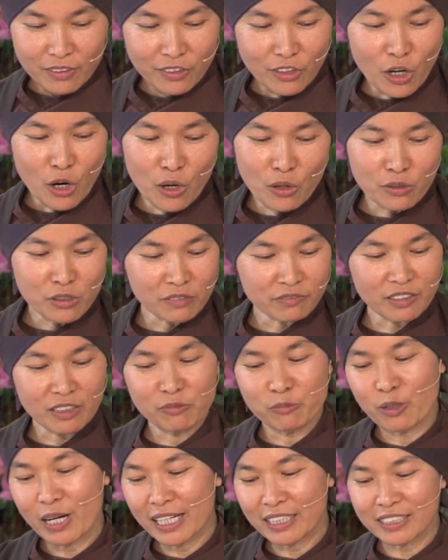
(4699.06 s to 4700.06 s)
the whole of our
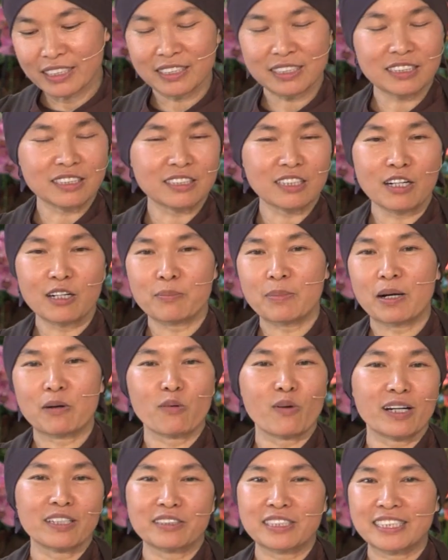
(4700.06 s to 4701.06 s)
practice is all about
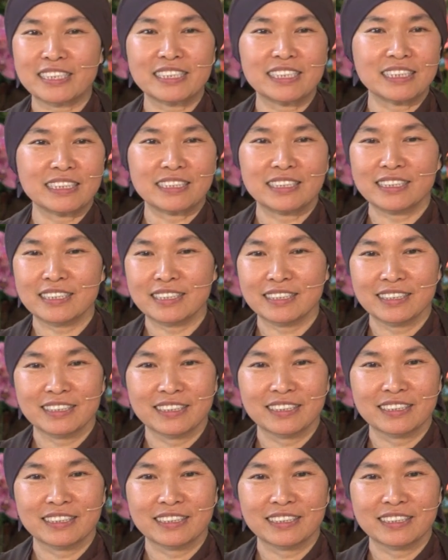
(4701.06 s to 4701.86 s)
watering seeds.